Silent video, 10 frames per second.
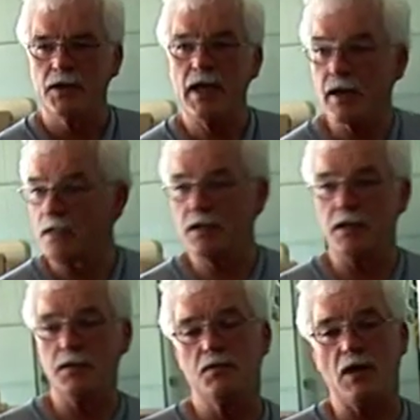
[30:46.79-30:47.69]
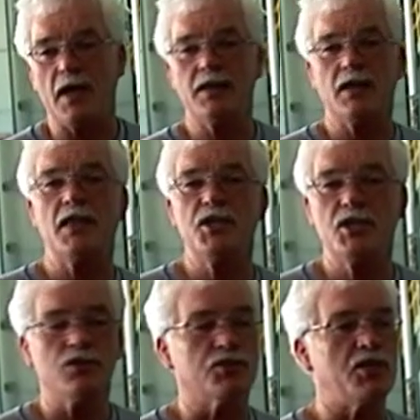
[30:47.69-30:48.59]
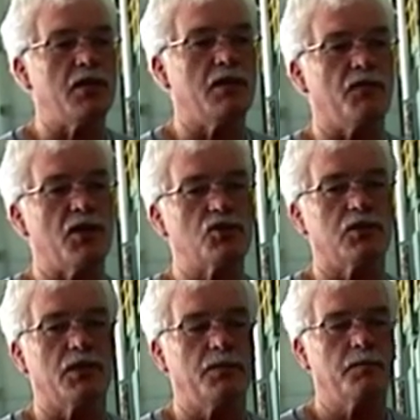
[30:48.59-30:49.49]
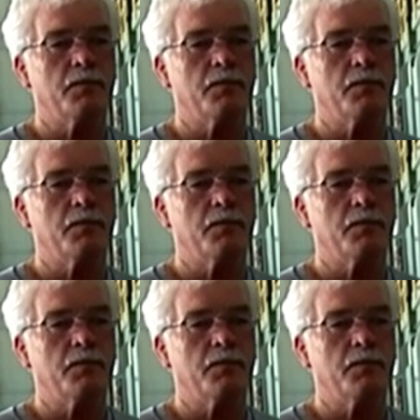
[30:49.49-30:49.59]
Yeah, and, and I, I think you'll see eventually